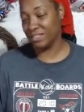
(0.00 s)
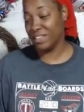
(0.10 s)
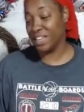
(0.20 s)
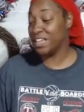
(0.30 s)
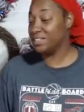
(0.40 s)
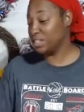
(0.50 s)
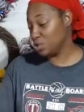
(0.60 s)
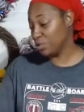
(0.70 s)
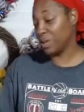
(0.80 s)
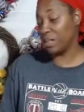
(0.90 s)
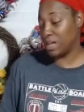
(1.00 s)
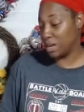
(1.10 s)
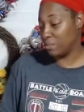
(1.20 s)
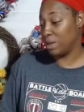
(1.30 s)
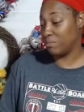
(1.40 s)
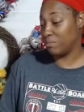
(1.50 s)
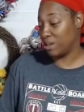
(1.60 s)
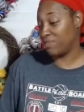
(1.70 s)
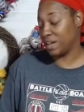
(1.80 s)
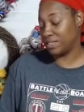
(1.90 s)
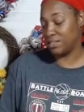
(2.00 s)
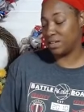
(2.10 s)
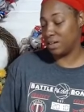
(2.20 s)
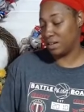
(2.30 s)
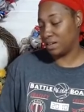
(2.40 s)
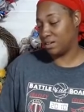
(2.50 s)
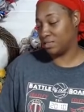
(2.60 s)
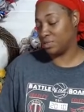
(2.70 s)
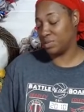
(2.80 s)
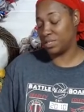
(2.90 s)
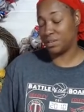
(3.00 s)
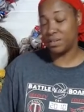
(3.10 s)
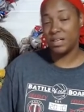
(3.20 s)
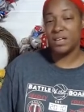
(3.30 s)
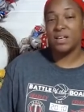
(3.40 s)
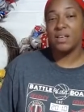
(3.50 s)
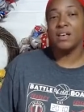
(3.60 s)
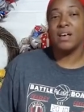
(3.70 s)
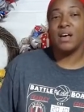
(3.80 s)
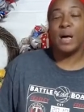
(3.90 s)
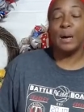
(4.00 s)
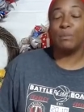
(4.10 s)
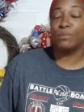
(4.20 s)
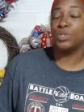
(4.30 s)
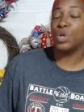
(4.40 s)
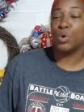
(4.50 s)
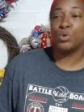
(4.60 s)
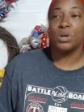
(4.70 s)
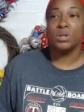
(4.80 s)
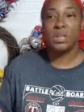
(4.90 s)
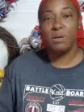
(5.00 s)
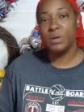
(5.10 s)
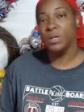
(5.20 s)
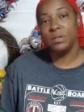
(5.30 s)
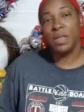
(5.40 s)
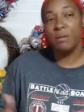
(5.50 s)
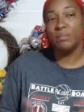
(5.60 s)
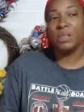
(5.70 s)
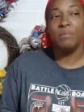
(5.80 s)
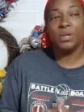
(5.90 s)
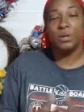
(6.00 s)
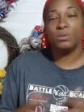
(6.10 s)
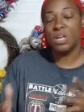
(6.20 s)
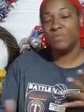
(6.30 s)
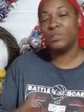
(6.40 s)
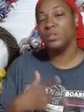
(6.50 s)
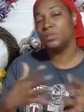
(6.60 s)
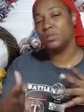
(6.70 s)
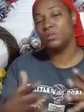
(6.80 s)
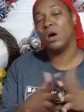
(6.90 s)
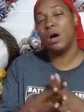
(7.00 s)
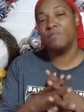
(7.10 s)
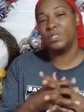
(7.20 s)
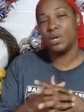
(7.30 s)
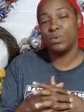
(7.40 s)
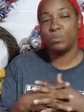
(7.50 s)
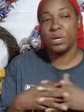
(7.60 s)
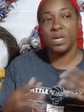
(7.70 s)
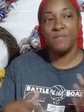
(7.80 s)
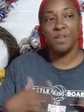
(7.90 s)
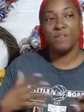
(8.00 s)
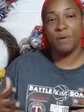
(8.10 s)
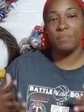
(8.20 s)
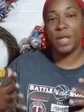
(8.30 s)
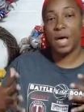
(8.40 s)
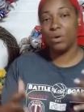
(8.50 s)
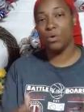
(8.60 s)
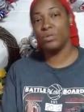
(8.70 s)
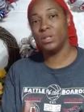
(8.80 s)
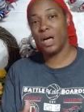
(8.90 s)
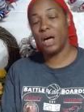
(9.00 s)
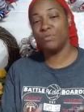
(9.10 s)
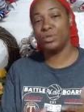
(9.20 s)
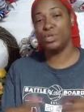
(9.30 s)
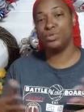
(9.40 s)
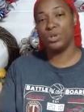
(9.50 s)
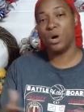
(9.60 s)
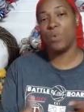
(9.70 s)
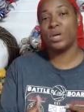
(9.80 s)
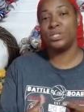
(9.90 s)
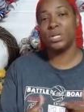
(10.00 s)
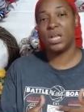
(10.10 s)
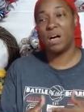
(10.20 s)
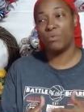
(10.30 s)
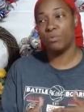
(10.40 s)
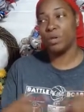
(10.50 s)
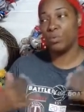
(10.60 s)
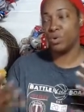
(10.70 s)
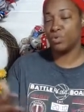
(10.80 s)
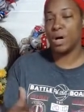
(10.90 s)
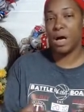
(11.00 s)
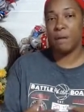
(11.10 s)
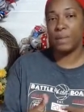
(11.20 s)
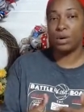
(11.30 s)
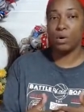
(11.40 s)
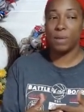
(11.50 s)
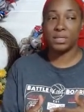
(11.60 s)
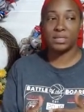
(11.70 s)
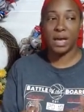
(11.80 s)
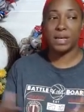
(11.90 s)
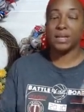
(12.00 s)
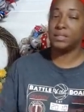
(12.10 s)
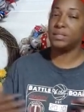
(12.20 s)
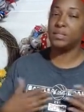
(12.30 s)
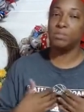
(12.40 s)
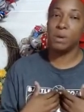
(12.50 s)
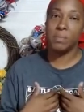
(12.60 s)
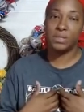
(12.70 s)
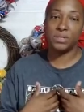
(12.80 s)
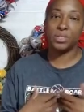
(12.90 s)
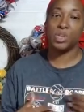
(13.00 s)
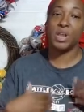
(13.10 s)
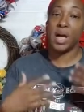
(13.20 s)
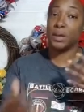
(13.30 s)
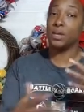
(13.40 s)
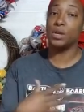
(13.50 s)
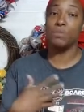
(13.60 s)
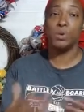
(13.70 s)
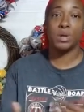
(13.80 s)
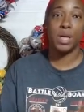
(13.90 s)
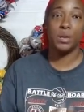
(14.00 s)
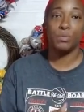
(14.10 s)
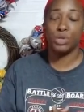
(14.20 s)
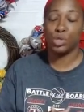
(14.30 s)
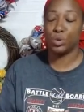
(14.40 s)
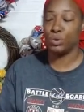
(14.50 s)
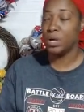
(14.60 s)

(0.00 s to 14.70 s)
Edenton, North Carolina, matter of fact, Teresa. So let me know. Definitely conversate with me. Even if I'm not on the live with you, you're not watching live with me, when you comment on my site, it sends me a message and I can communicate with you.